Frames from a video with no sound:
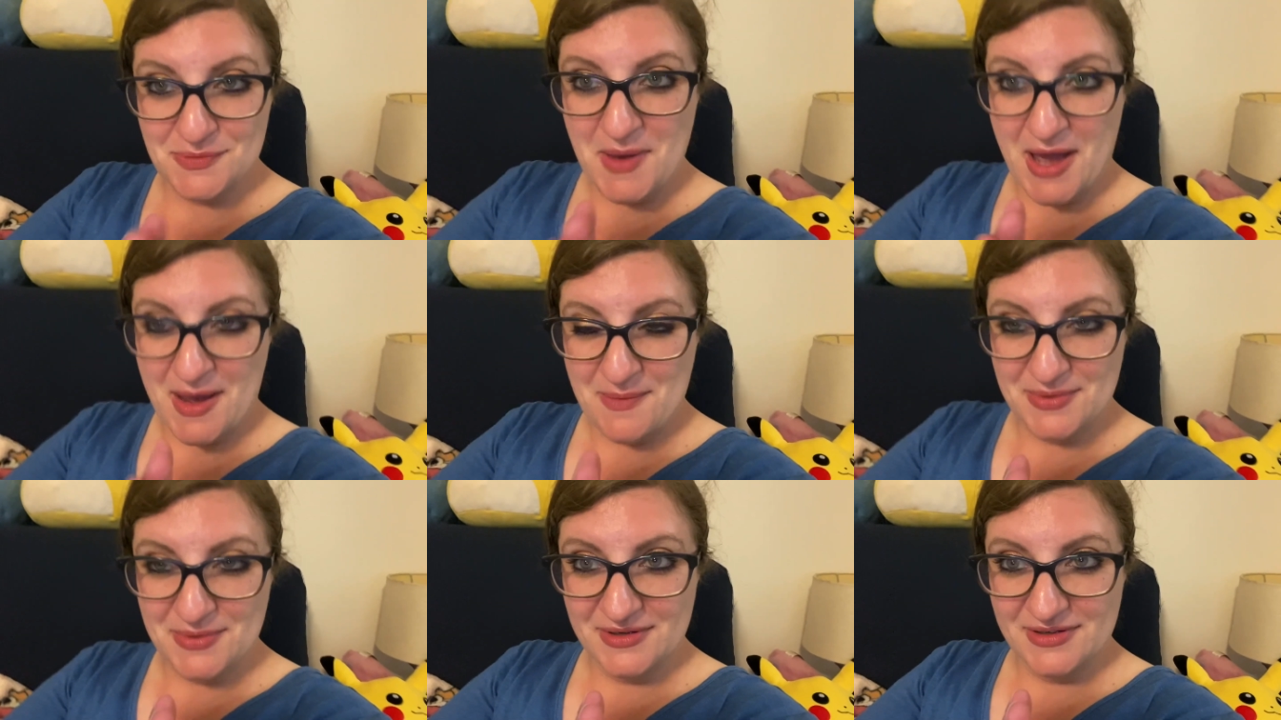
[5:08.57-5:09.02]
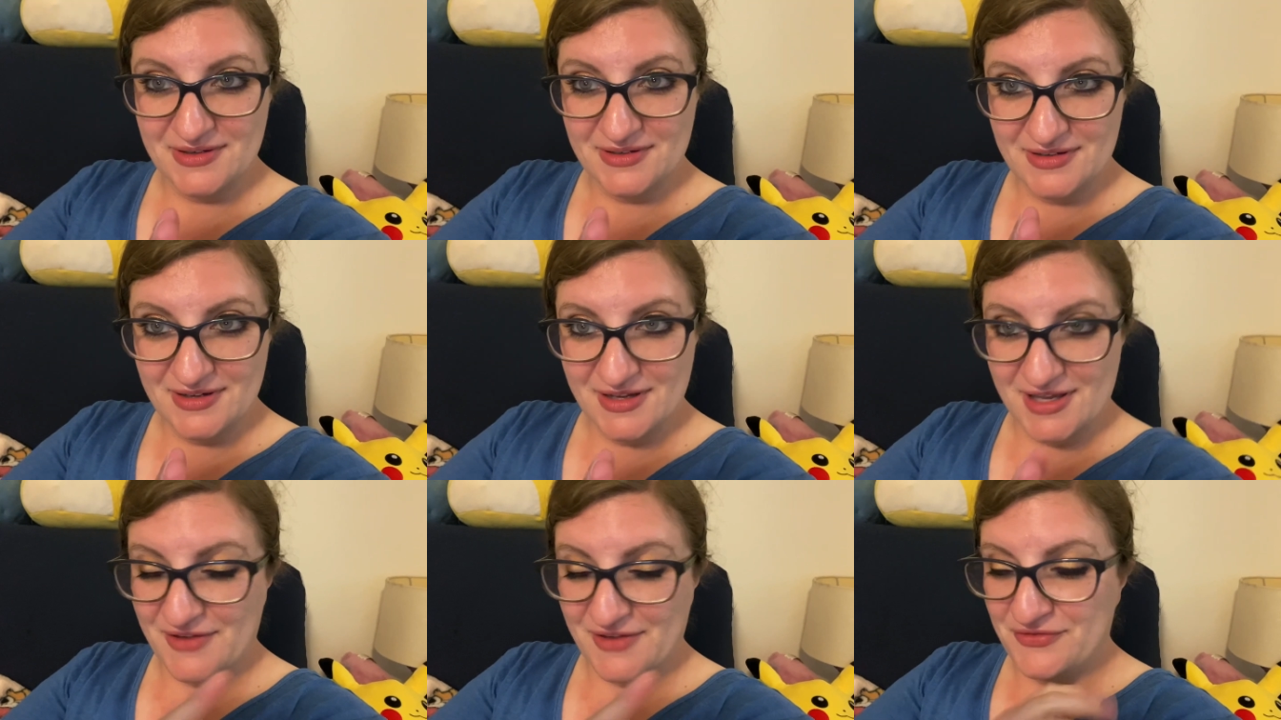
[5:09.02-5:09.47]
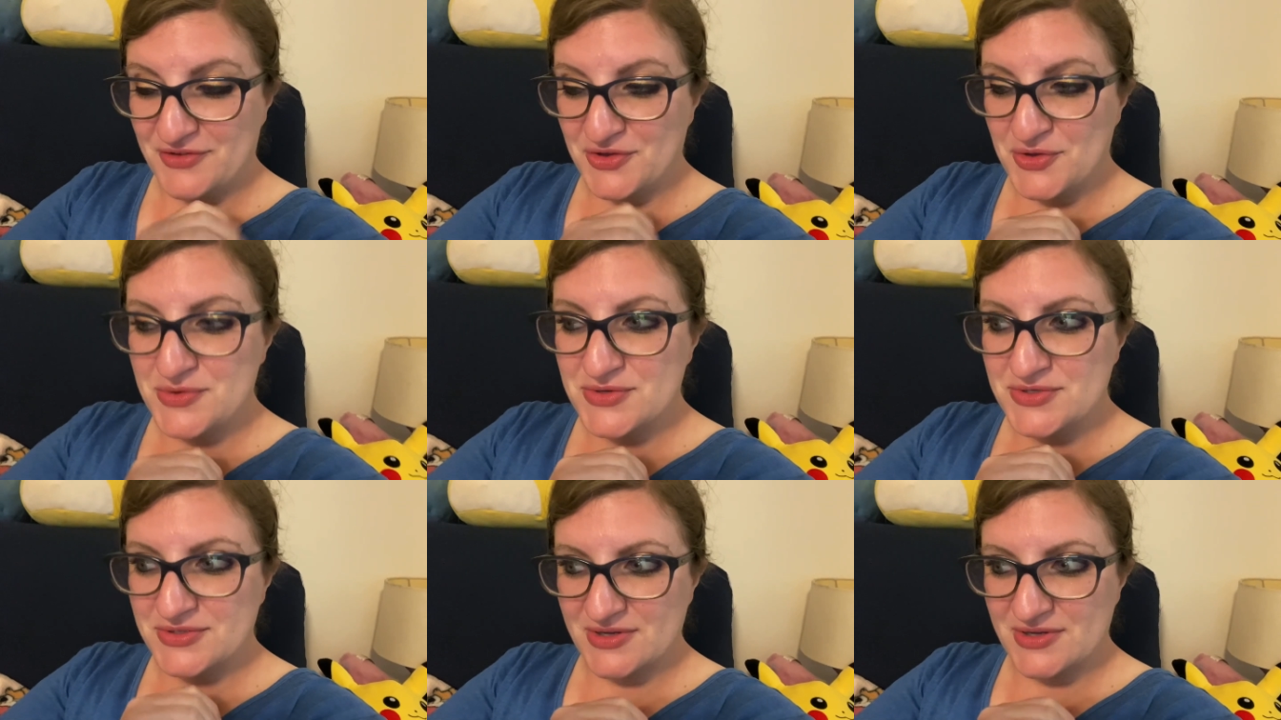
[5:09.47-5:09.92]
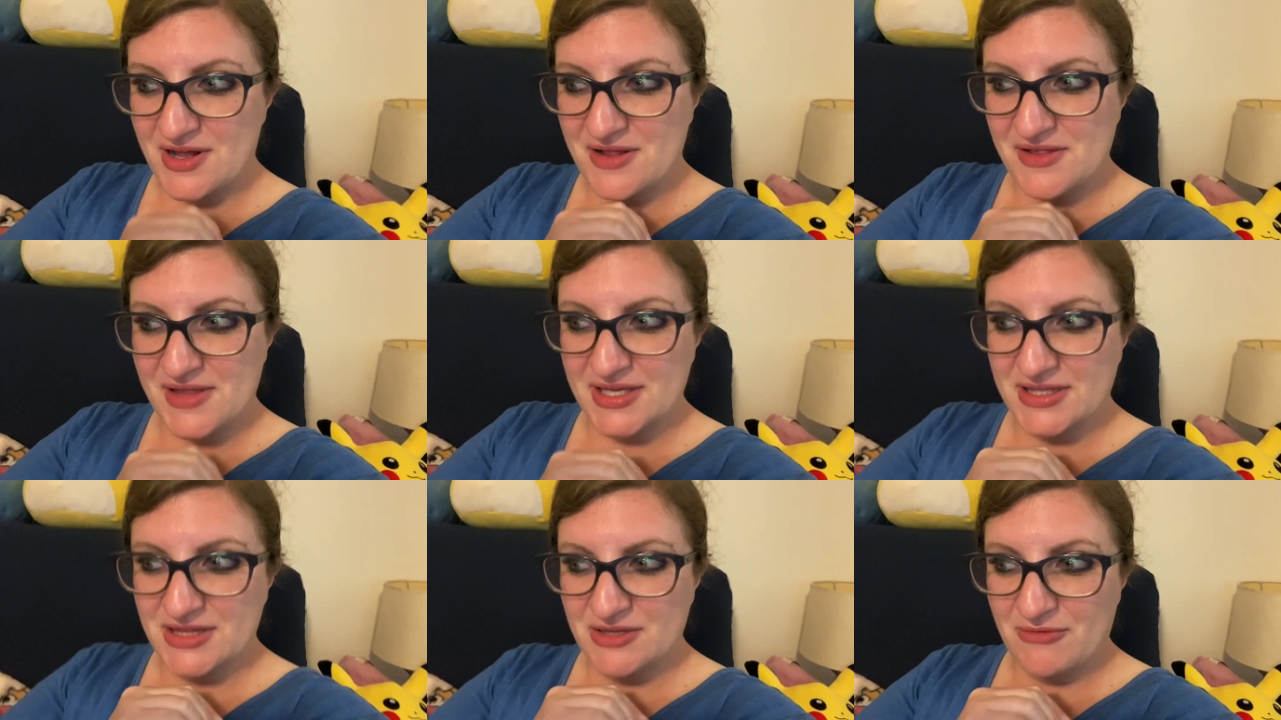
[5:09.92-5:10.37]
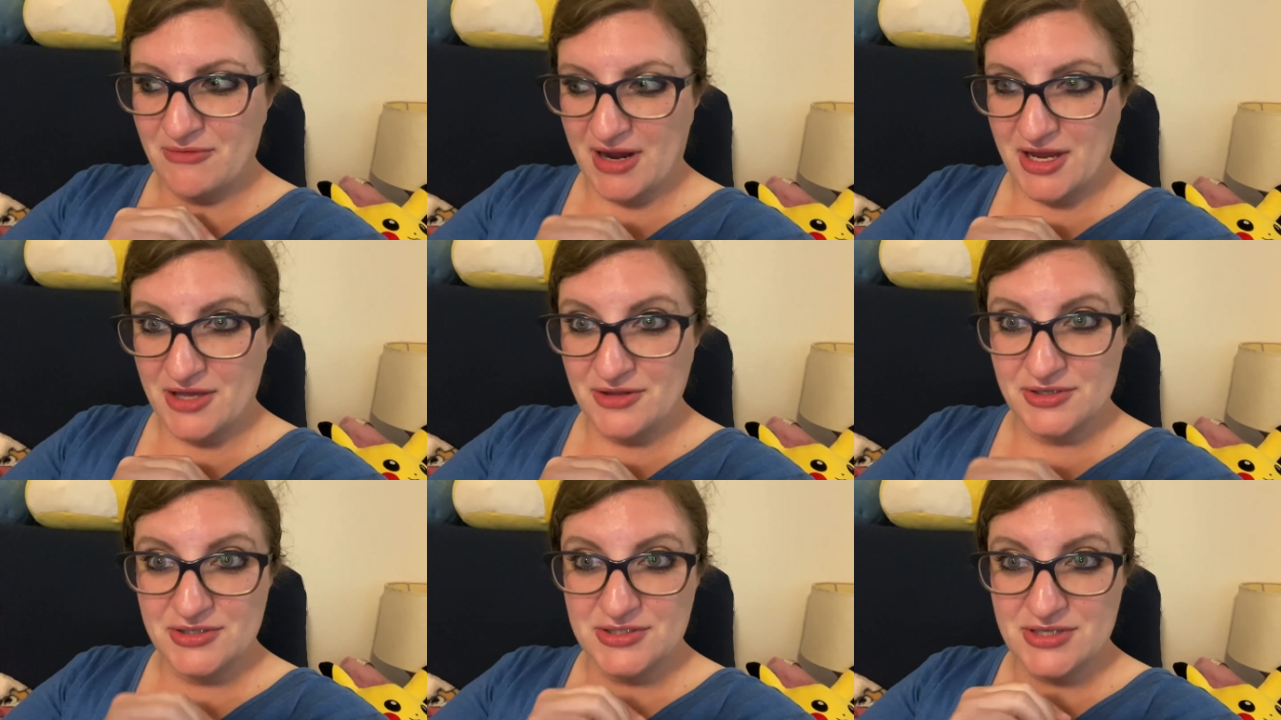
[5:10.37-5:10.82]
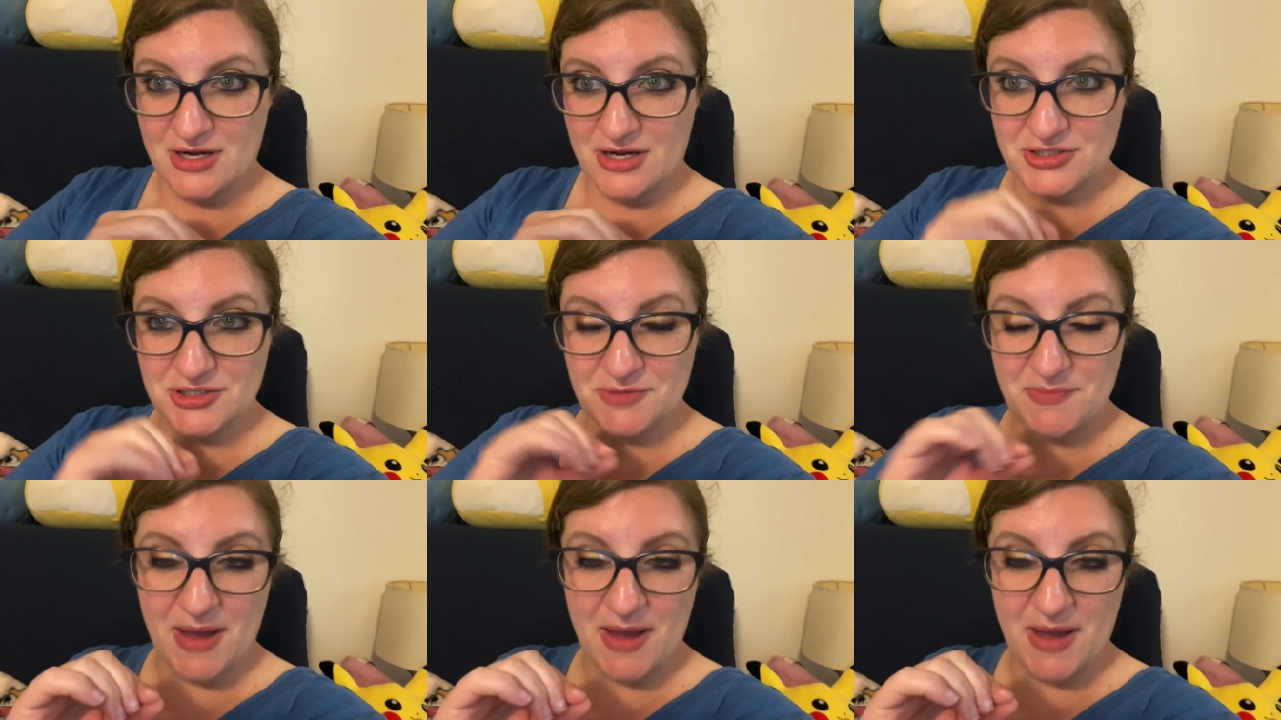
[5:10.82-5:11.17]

Pepper, if you do not like the regular Dr.